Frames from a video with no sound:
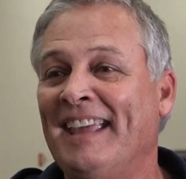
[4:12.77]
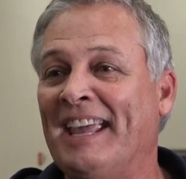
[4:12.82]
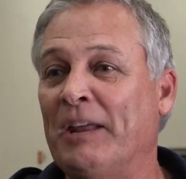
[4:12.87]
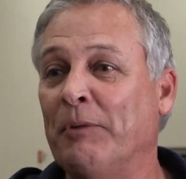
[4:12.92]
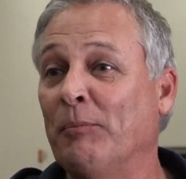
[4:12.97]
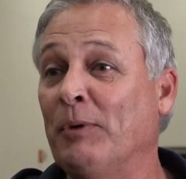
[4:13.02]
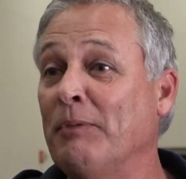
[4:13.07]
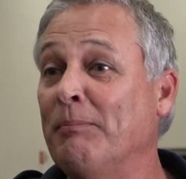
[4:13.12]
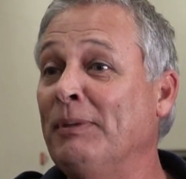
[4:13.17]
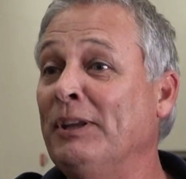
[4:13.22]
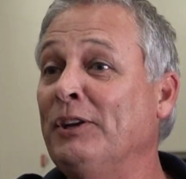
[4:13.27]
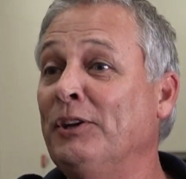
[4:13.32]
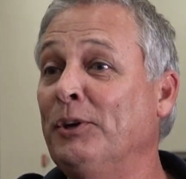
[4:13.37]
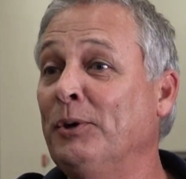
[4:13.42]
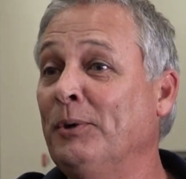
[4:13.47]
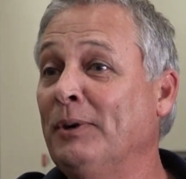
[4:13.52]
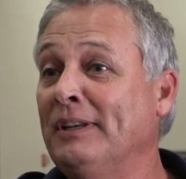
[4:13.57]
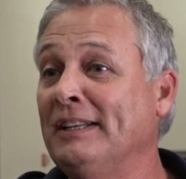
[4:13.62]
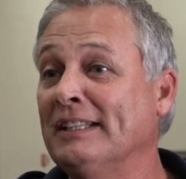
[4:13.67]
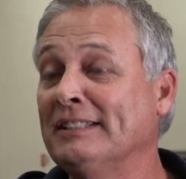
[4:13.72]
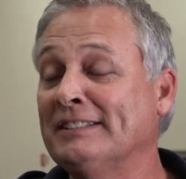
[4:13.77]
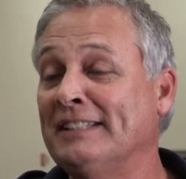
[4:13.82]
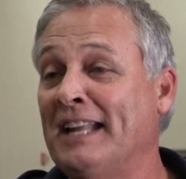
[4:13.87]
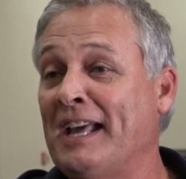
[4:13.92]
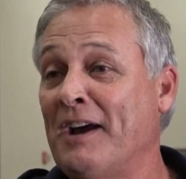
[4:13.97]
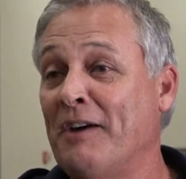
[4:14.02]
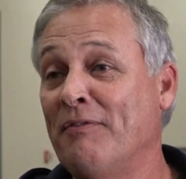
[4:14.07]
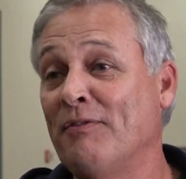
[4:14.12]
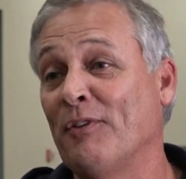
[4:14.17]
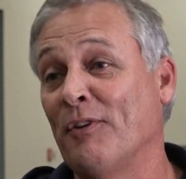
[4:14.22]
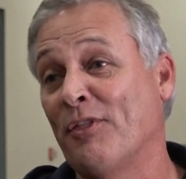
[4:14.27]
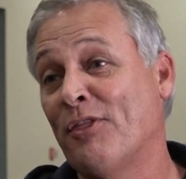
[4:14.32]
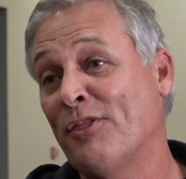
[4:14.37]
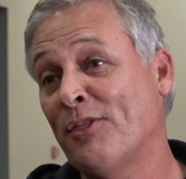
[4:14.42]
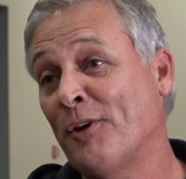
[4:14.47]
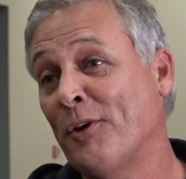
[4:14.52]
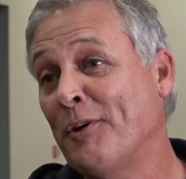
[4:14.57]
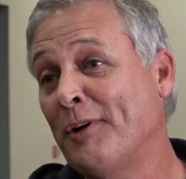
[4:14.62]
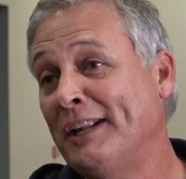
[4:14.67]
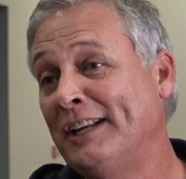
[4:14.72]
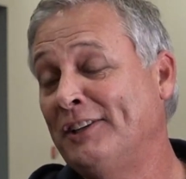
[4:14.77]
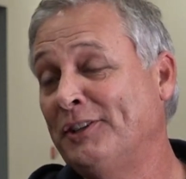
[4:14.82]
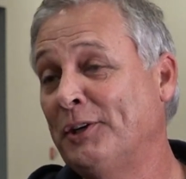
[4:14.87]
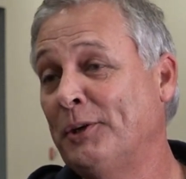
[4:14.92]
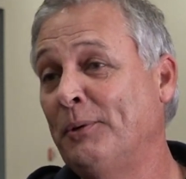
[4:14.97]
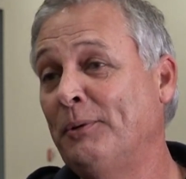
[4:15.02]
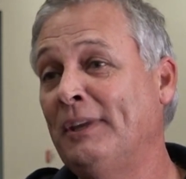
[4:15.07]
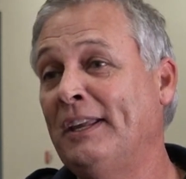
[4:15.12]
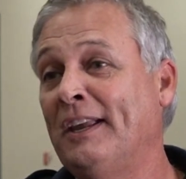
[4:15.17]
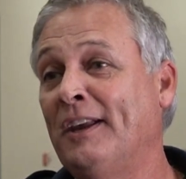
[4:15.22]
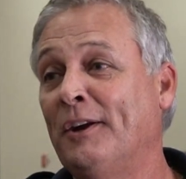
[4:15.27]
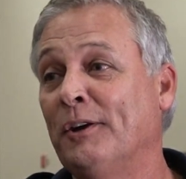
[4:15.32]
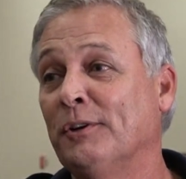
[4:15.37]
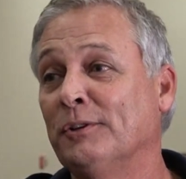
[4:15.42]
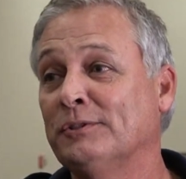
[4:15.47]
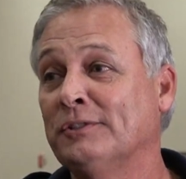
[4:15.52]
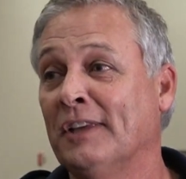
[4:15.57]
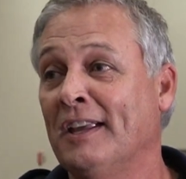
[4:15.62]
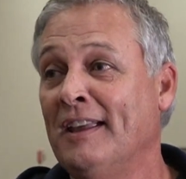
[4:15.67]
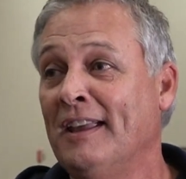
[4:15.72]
and we've been doing this now for 32 years,